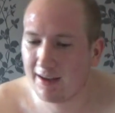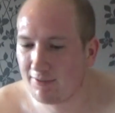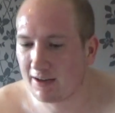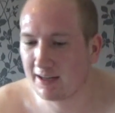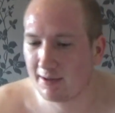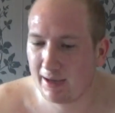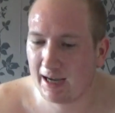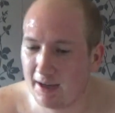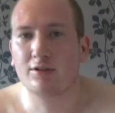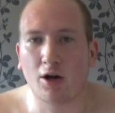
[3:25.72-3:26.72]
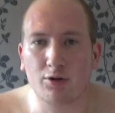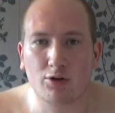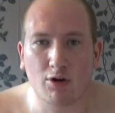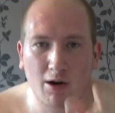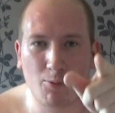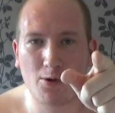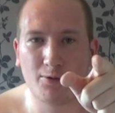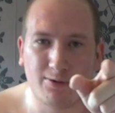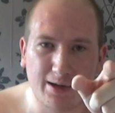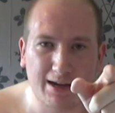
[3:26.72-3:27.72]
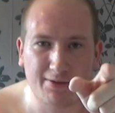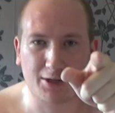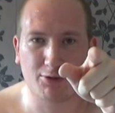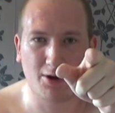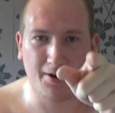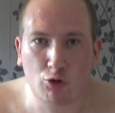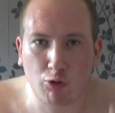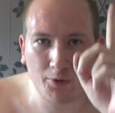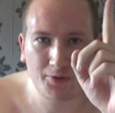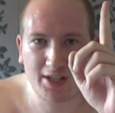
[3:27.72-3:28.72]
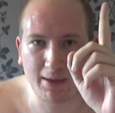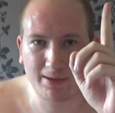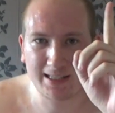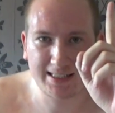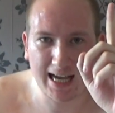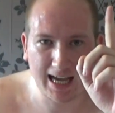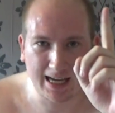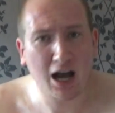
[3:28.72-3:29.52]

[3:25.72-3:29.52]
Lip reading: Fucking about. Don't cry wolf when you're having a crud. Cron tip of the day.